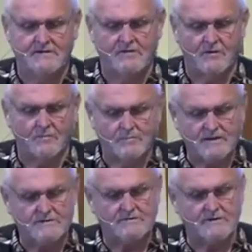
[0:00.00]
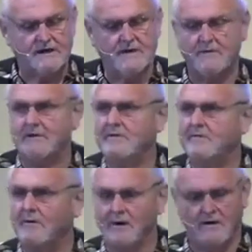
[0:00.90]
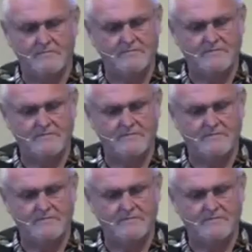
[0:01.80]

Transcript: or a piece of a day maybe, where I'm